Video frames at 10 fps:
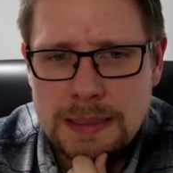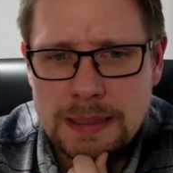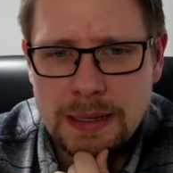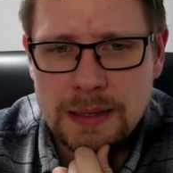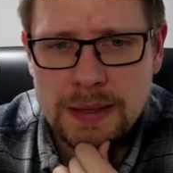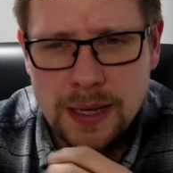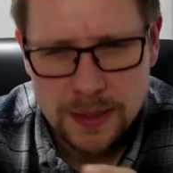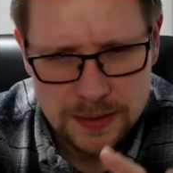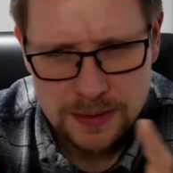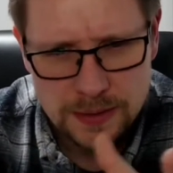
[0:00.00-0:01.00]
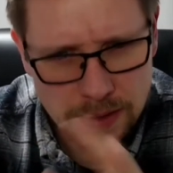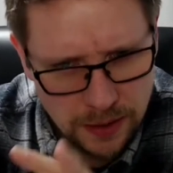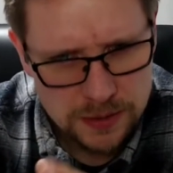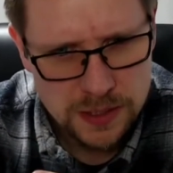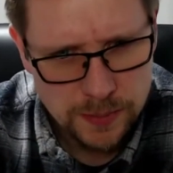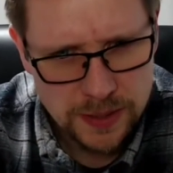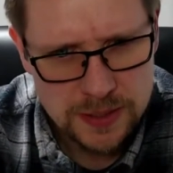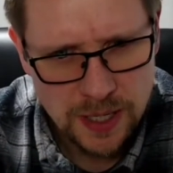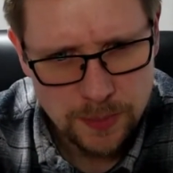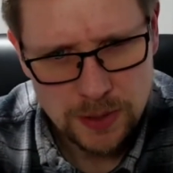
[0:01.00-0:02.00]
and they had customized
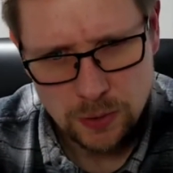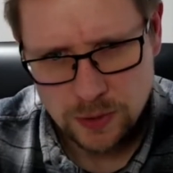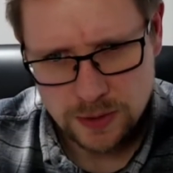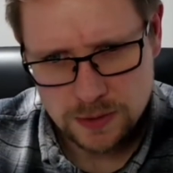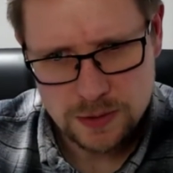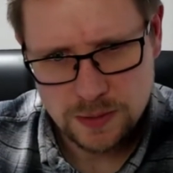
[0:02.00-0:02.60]
Happy Hogans